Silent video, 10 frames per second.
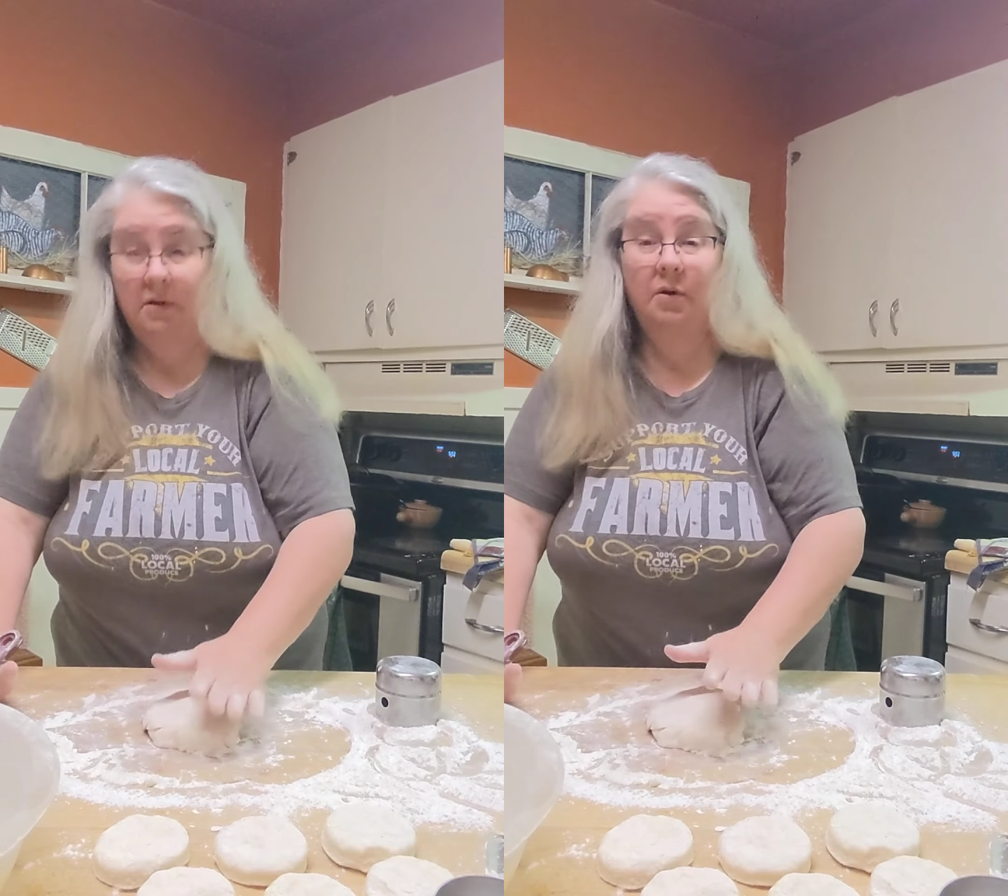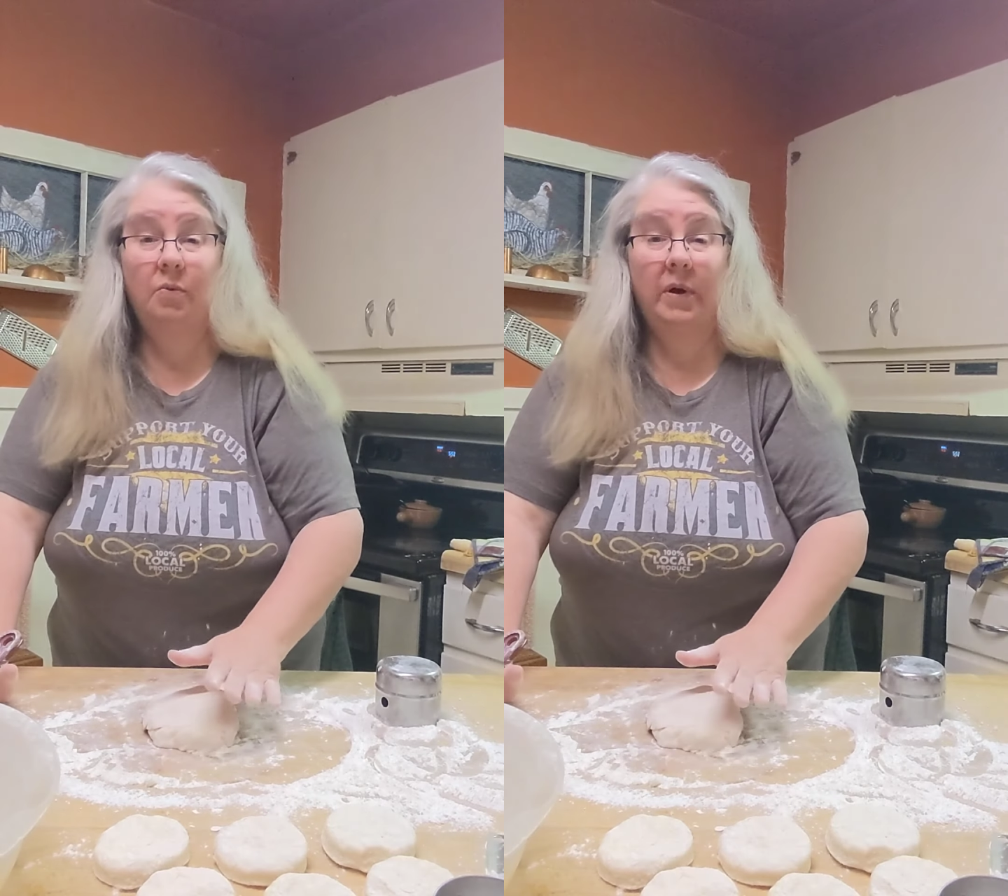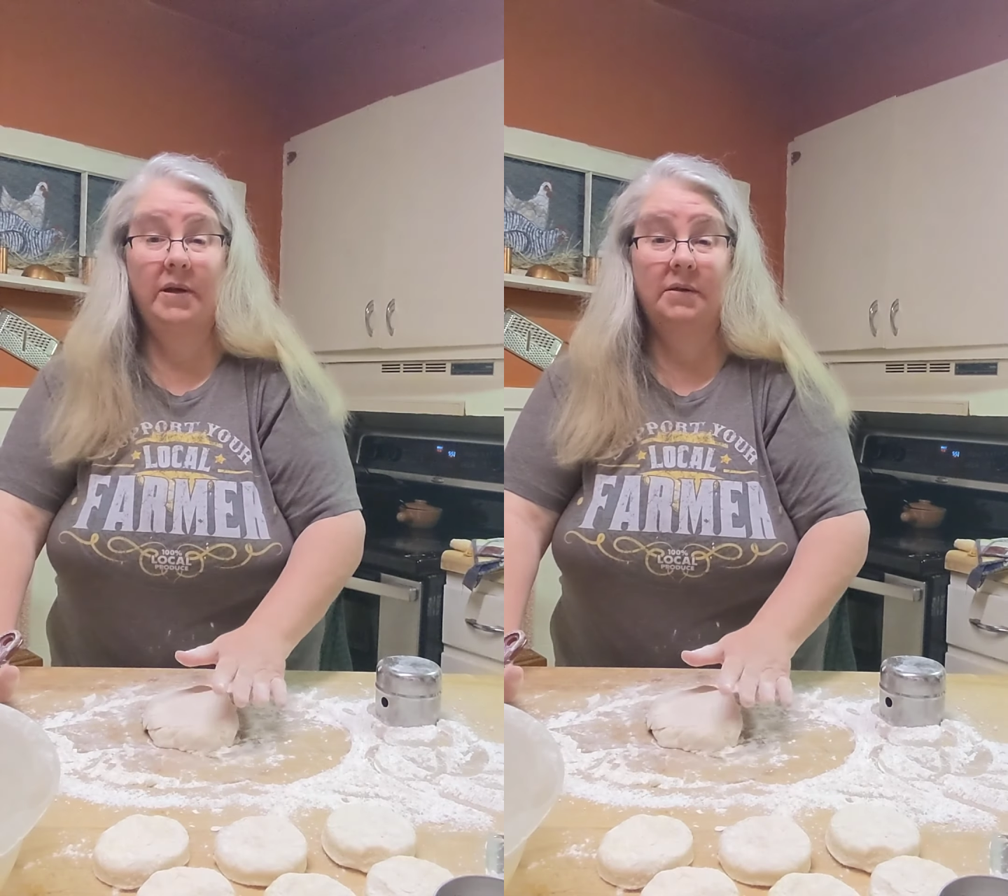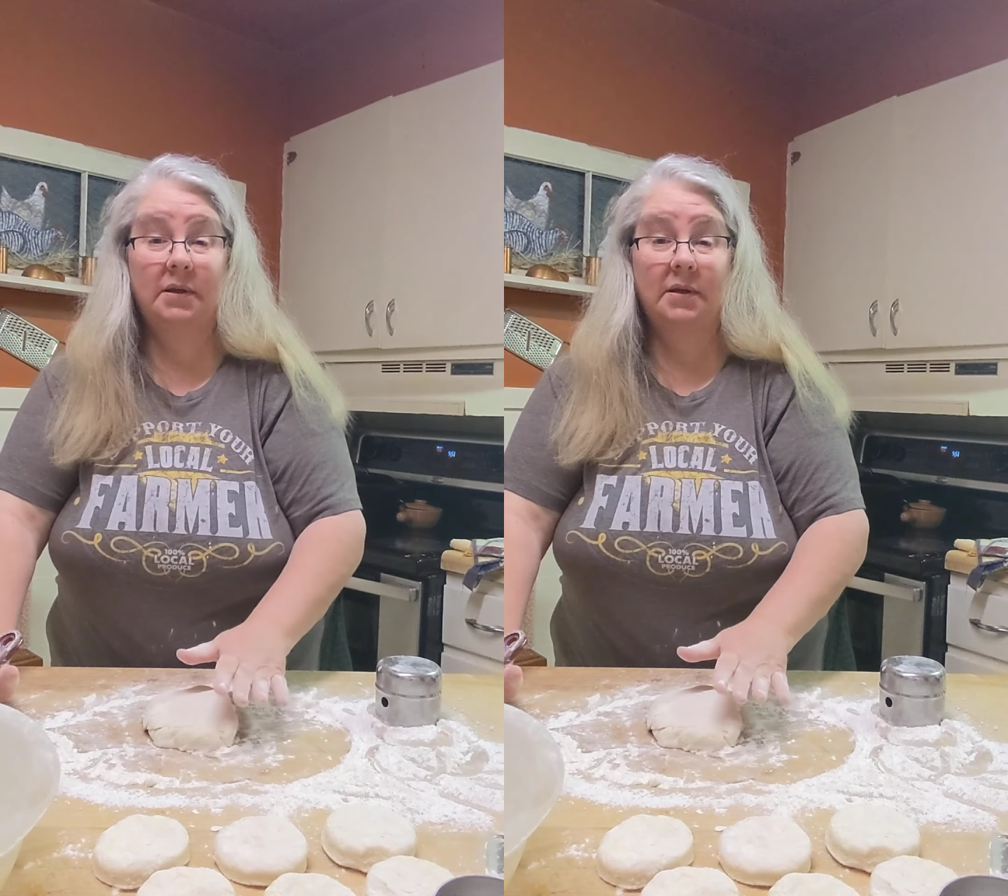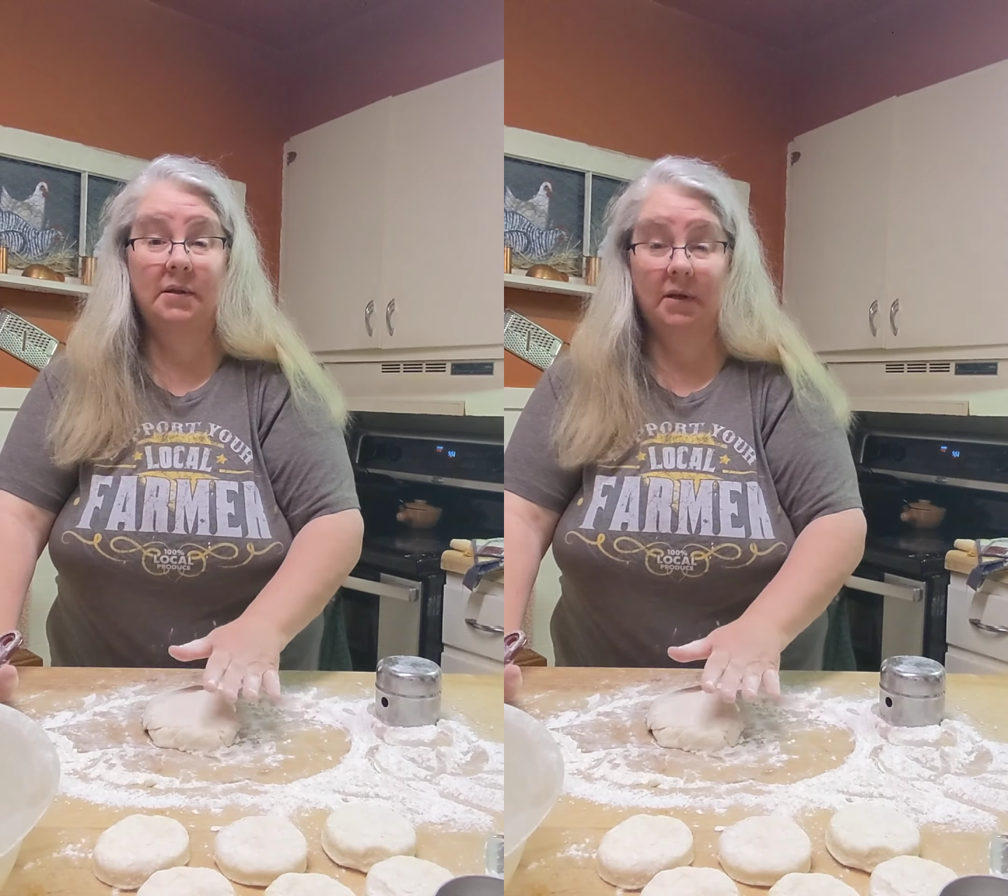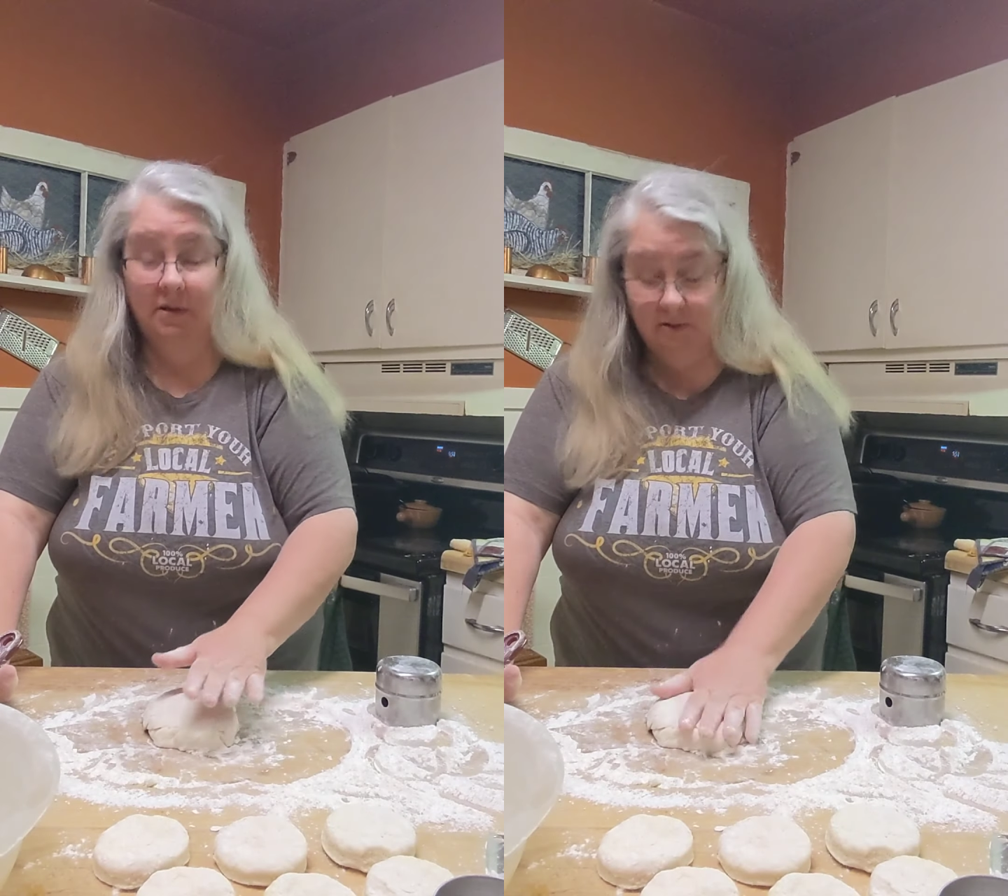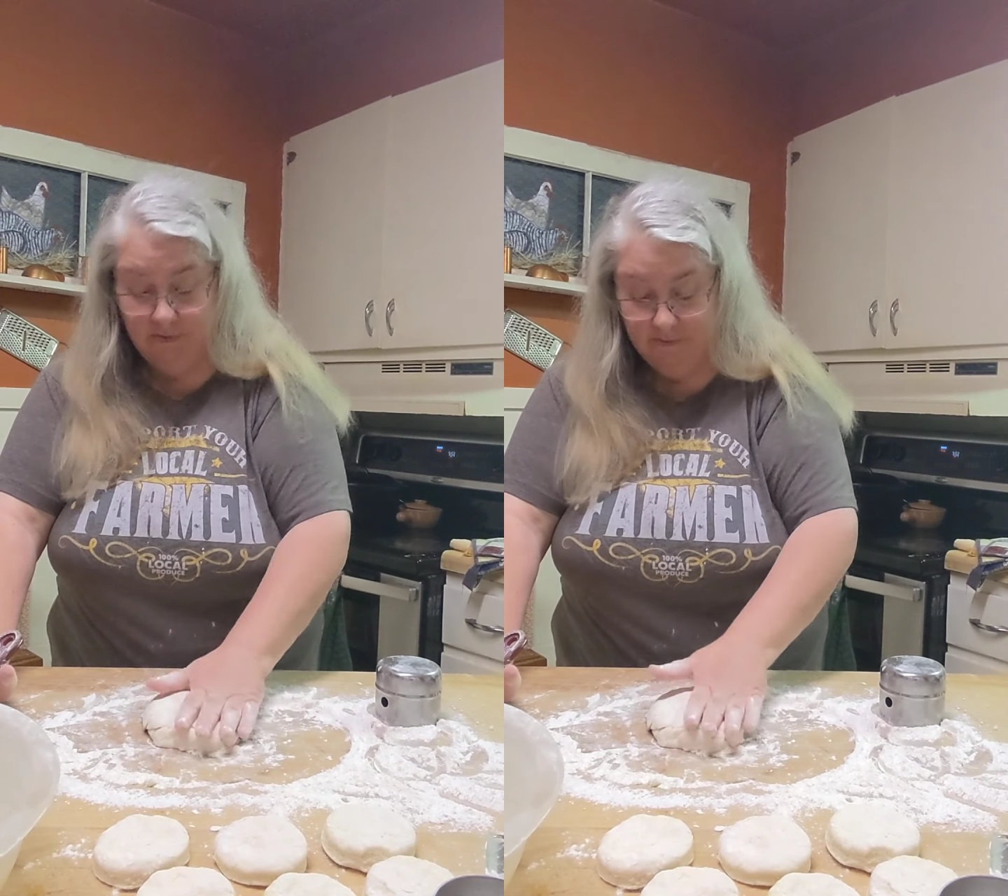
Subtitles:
Don't waste anything.